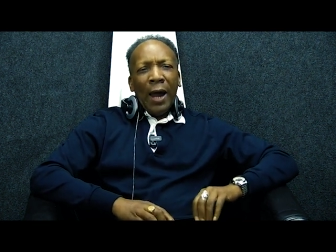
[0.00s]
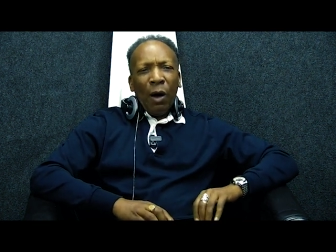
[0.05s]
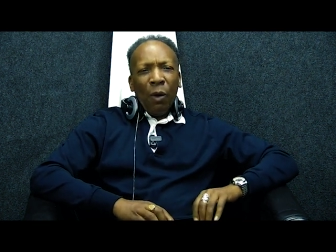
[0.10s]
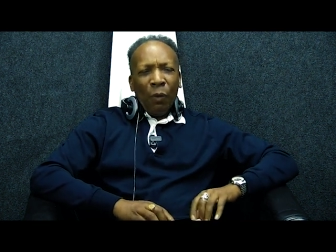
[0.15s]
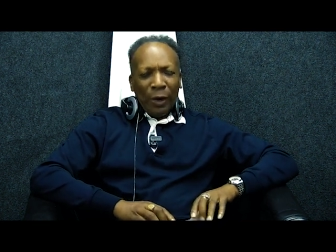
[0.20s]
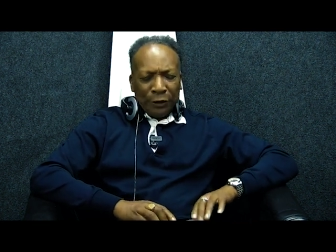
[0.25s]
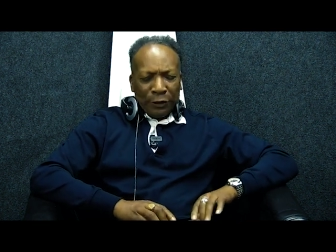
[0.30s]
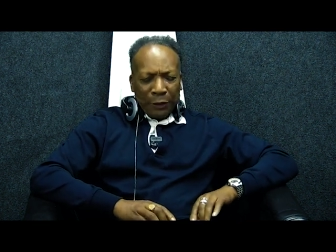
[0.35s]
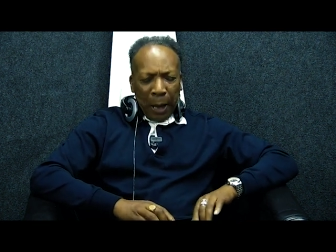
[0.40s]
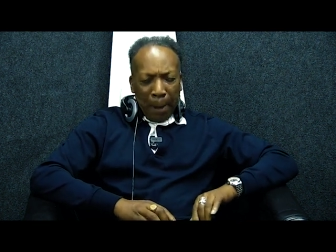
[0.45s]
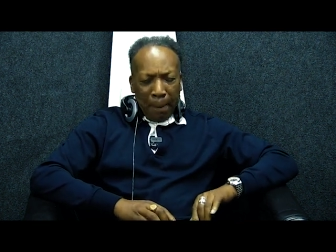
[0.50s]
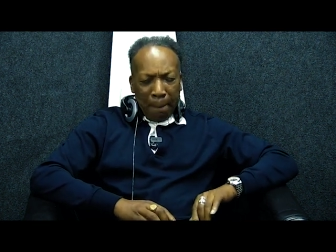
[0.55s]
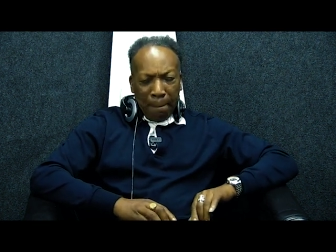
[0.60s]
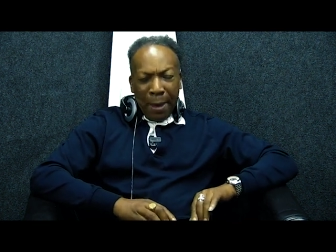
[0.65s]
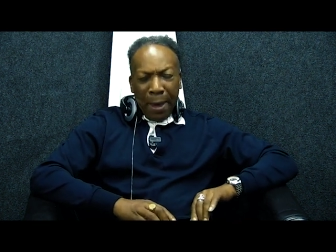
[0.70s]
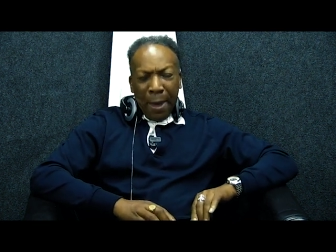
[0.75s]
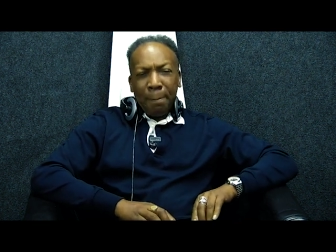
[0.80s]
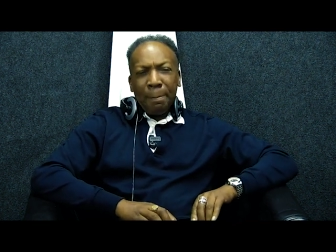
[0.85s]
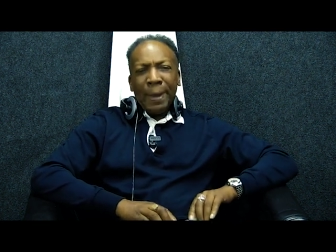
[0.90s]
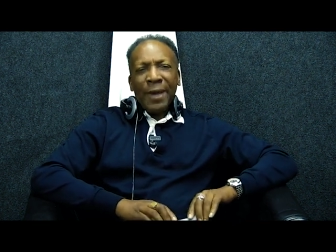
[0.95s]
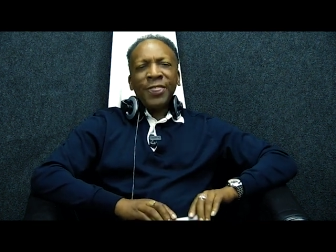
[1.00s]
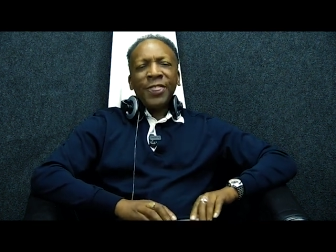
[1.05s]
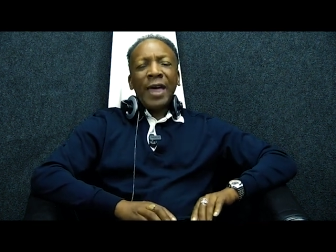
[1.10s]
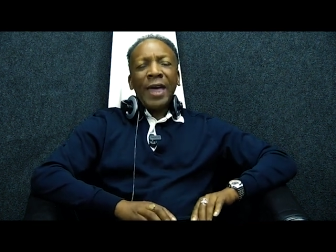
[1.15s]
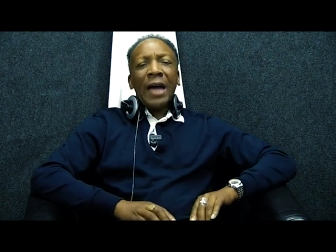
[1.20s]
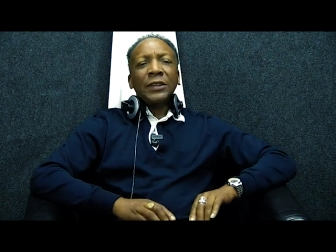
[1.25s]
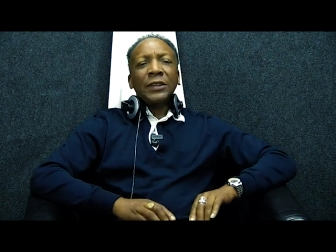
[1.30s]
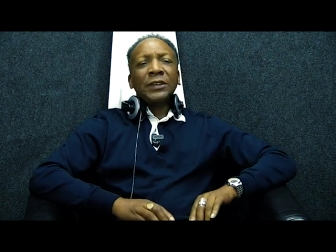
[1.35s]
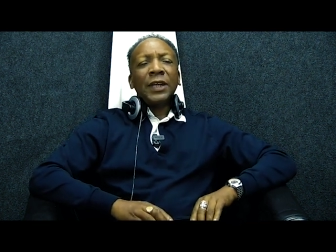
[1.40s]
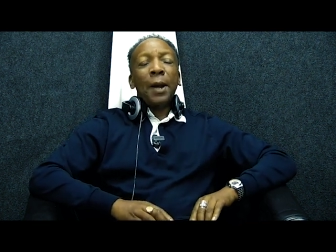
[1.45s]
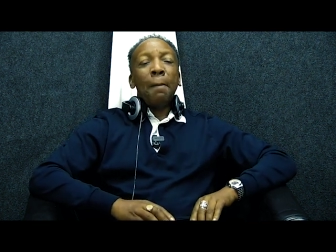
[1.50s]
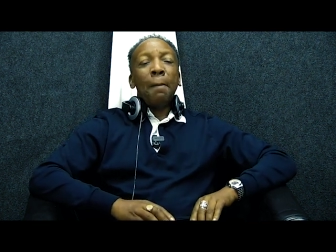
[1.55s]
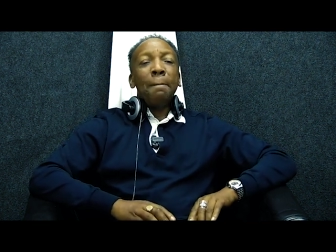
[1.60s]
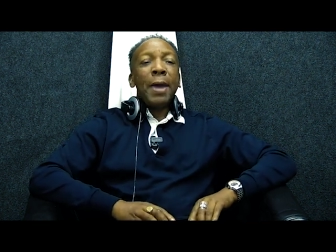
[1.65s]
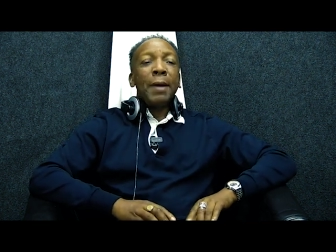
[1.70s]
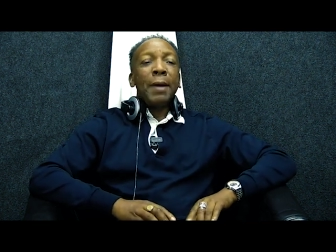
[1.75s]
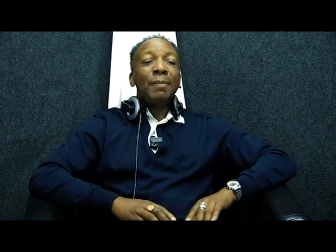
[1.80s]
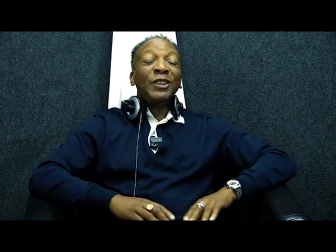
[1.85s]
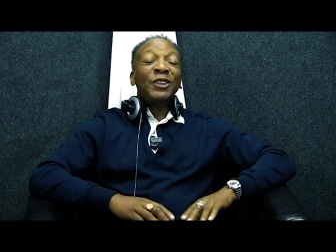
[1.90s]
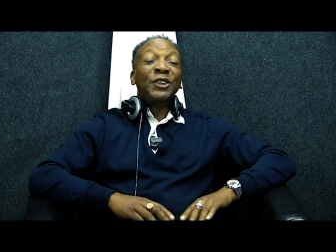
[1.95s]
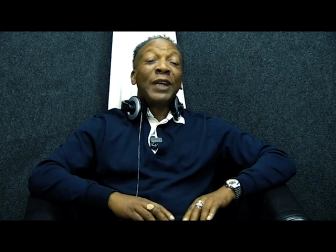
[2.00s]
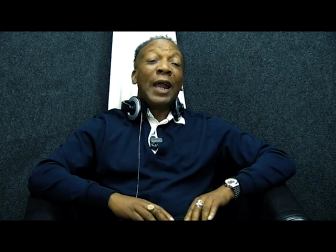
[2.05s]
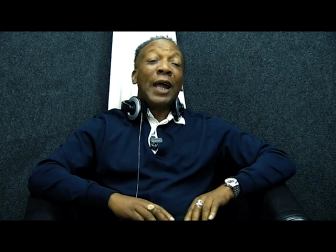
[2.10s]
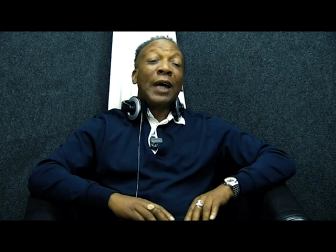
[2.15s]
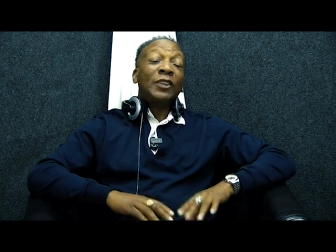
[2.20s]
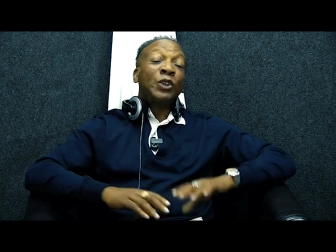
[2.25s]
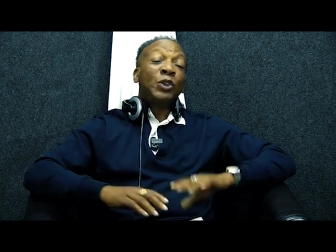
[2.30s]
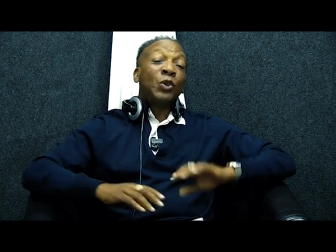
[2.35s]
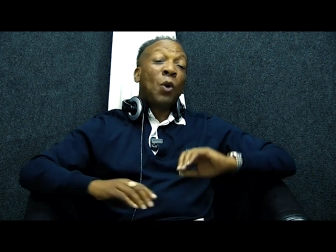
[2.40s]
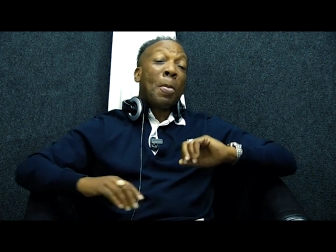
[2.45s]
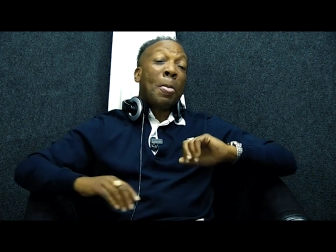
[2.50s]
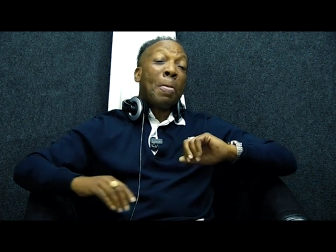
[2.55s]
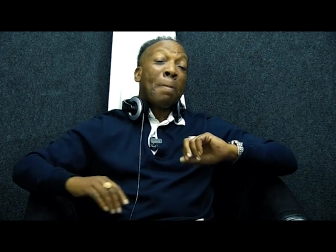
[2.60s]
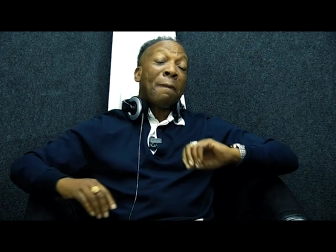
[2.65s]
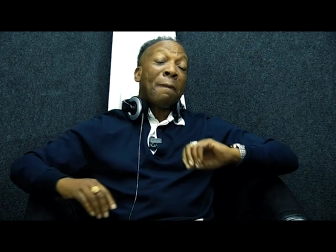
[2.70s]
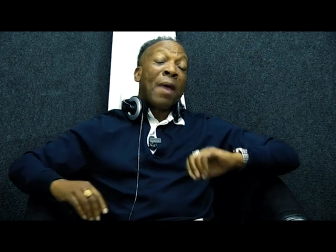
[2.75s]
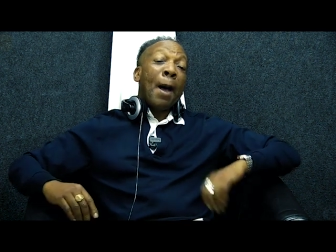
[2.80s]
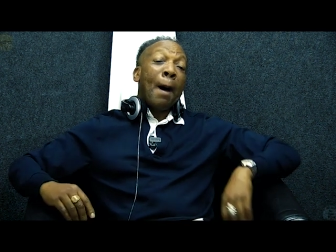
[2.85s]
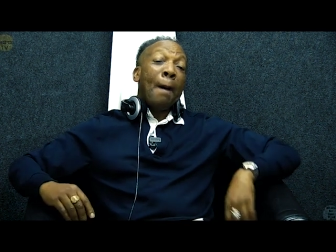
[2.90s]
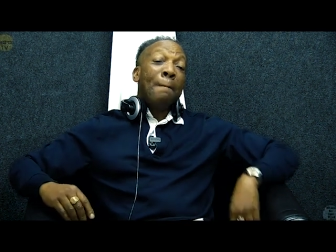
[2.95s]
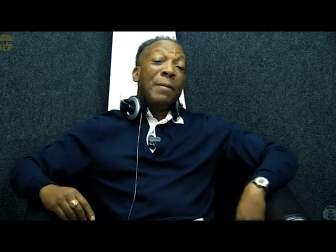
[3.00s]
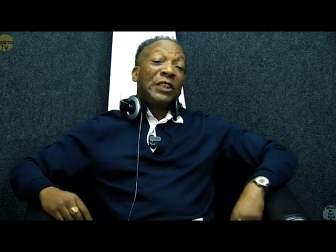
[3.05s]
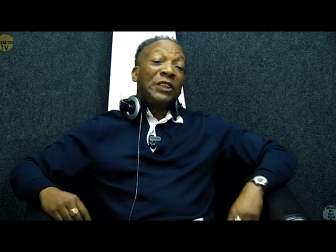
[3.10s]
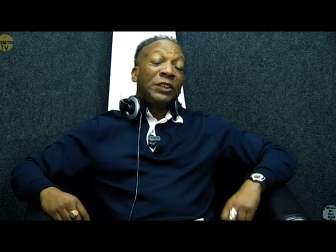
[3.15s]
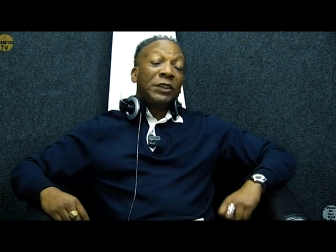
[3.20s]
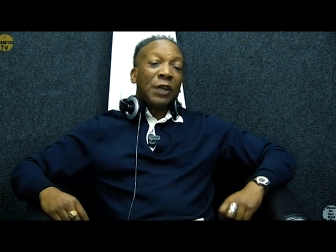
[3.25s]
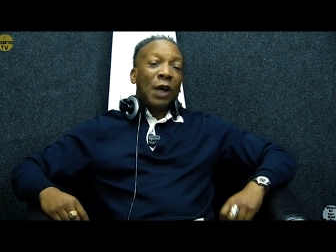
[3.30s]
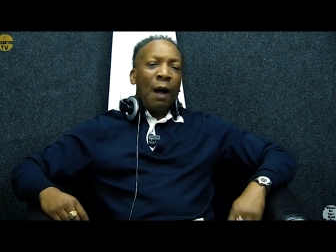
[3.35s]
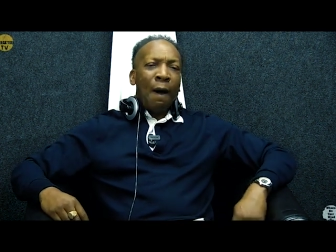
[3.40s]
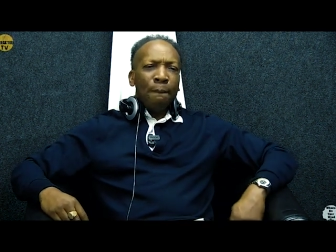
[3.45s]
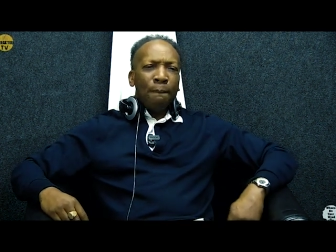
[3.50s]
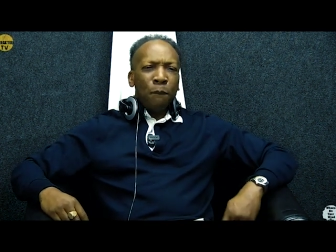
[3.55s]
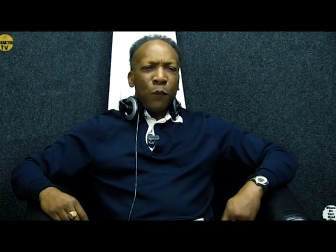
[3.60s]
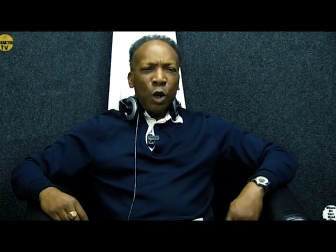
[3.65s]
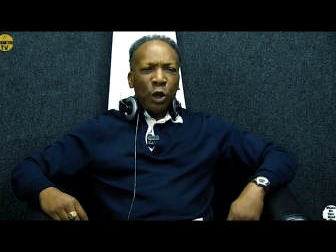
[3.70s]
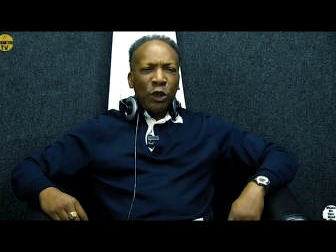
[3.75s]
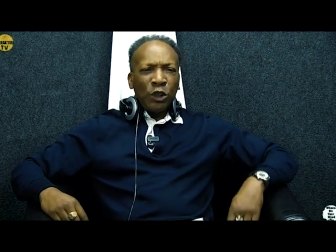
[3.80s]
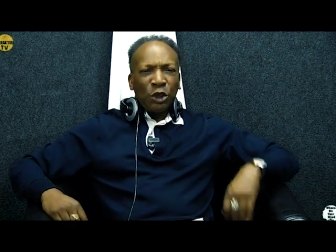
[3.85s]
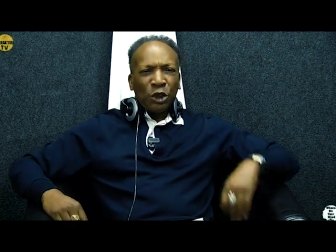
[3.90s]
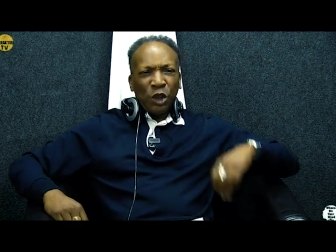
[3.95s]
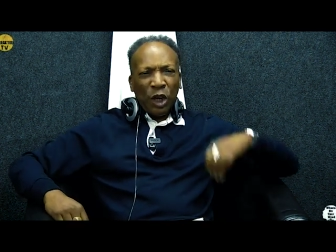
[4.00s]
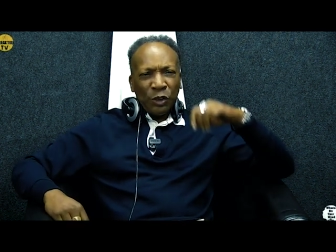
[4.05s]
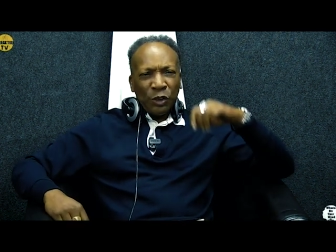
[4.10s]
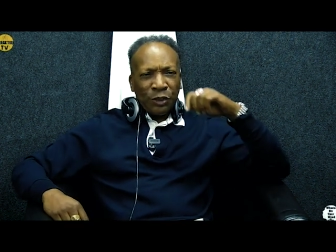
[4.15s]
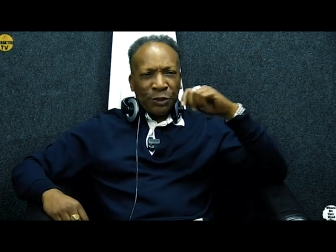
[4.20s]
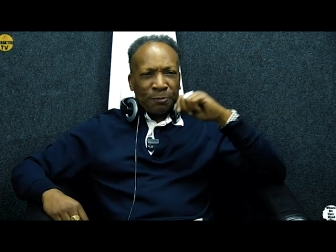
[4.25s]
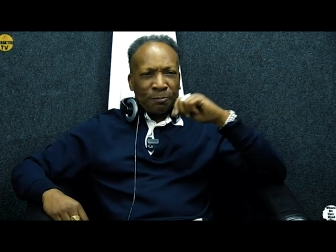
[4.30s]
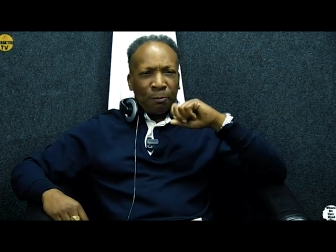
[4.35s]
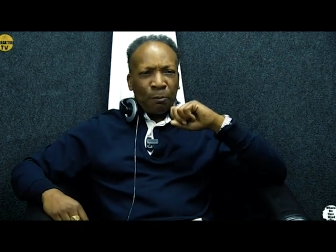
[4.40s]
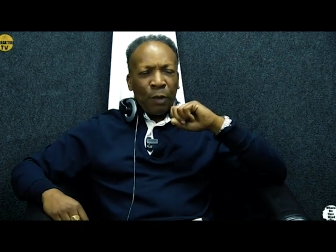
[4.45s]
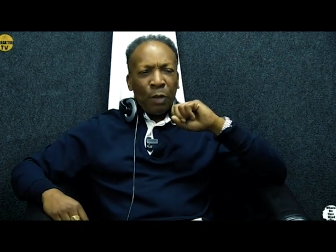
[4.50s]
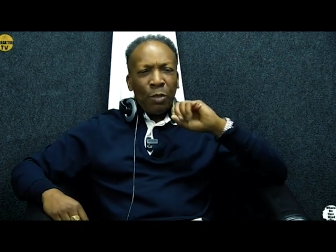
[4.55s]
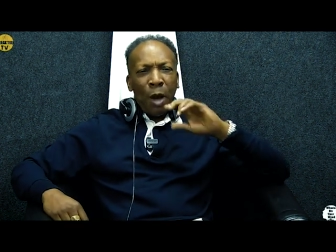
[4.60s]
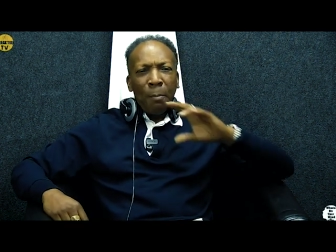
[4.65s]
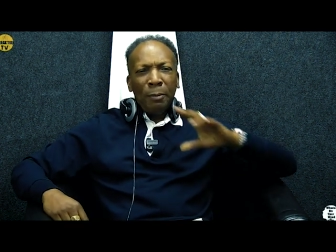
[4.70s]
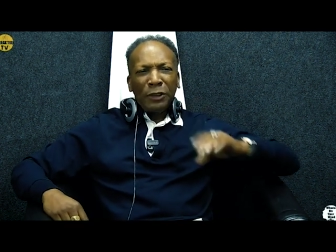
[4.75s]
And I want to say a big, big thanks and a big, big shout out to uh, Mr. Bunny Johnson.